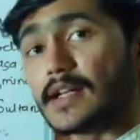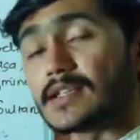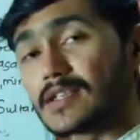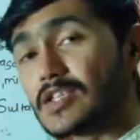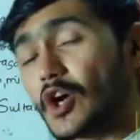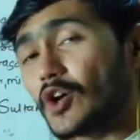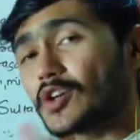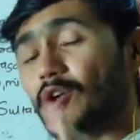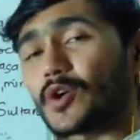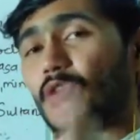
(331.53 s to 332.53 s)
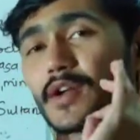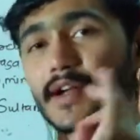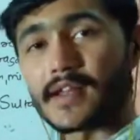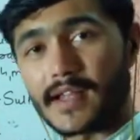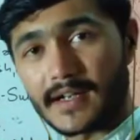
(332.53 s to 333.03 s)
is not
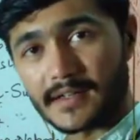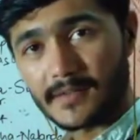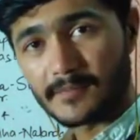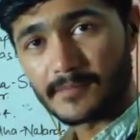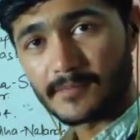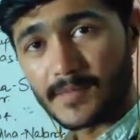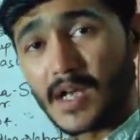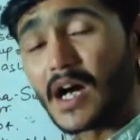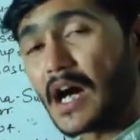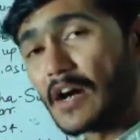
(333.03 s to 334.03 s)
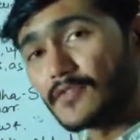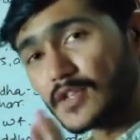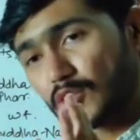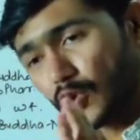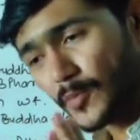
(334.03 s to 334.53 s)
corroded yet. After
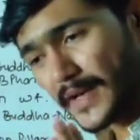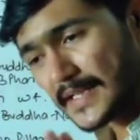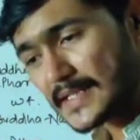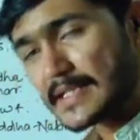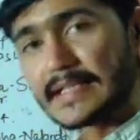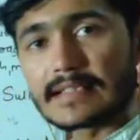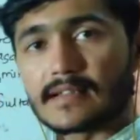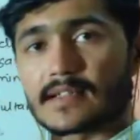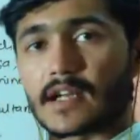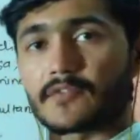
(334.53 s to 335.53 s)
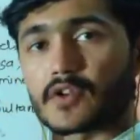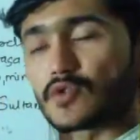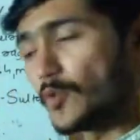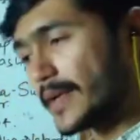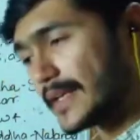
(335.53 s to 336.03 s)
so many seasons, after
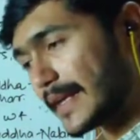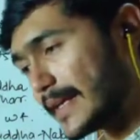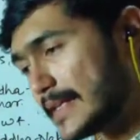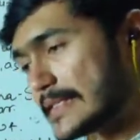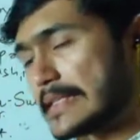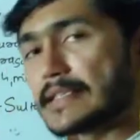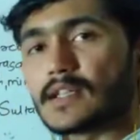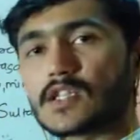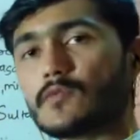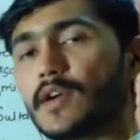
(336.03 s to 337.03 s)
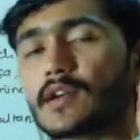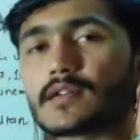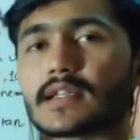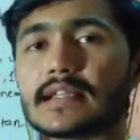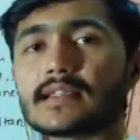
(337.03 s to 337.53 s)
so many rainy seasons, winter
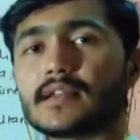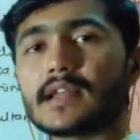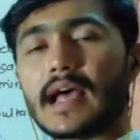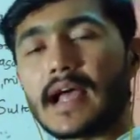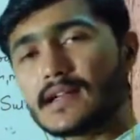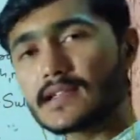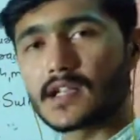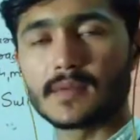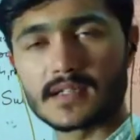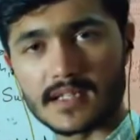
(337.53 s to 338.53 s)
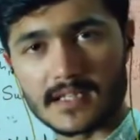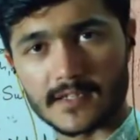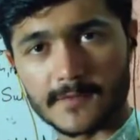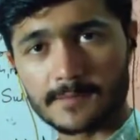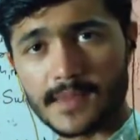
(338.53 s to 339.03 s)
season and summer
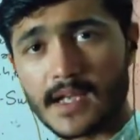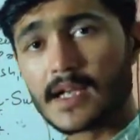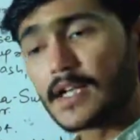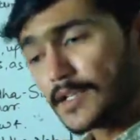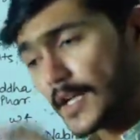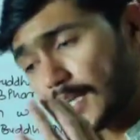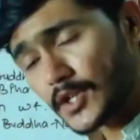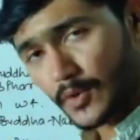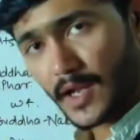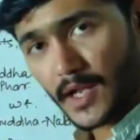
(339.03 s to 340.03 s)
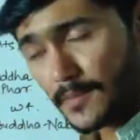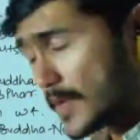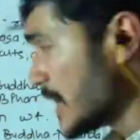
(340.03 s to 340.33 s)
season, till today,